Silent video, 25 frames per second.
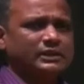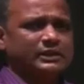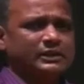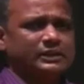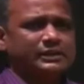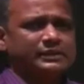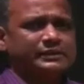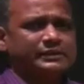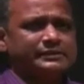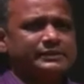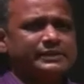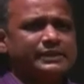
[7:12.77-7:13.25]

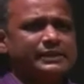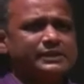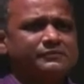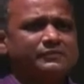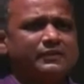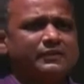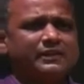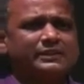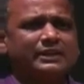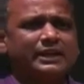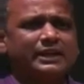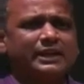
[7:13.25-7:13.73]
So next
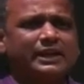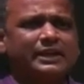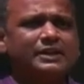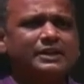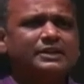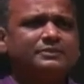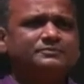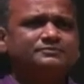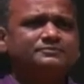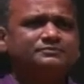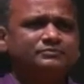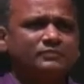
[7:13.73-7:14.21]
further ahead,
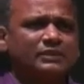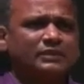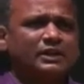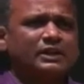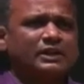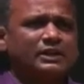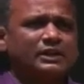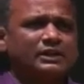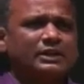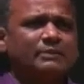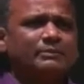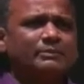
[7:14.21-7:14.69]

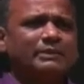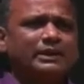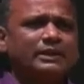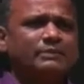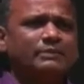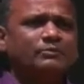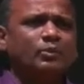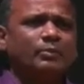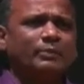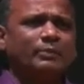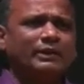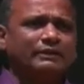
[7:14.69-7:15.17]
the bending
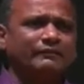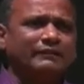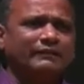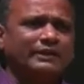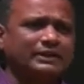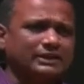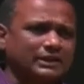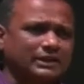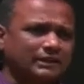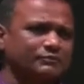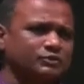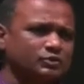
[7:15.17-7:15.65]
moment when it
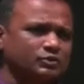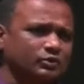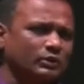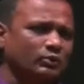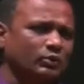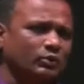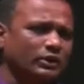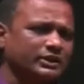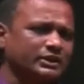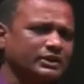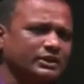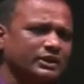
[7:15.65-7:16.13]
comes to a
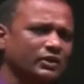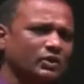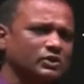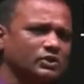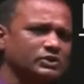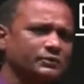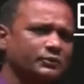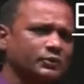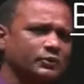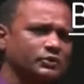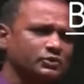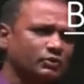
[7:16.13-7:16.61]
vertical
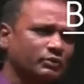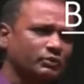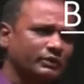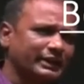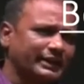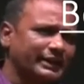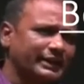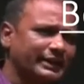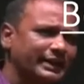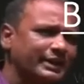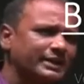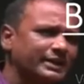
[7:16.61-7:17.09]
horizontal force over a
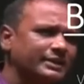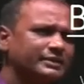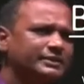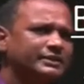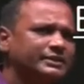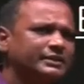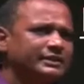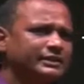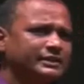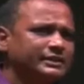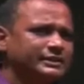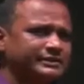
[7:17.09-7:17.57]
gear.
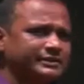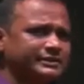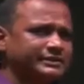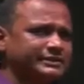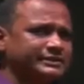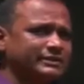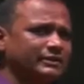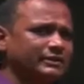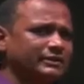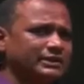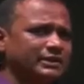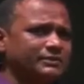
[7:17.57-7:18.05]
So this is
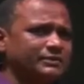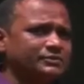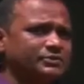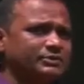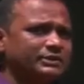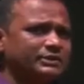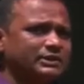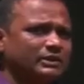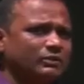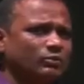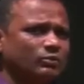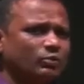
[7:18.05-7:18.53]
how it comes to be,
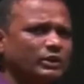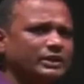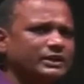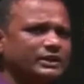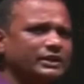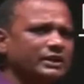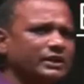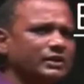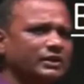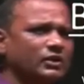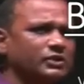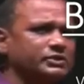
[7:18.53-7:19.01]
the
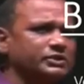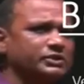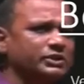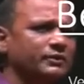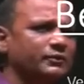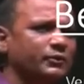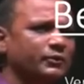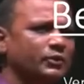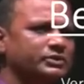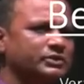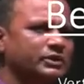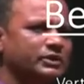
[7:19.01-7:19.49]
vertical horizontal
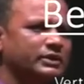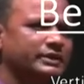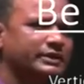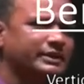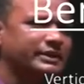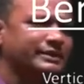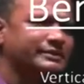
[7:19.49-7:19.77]
force on this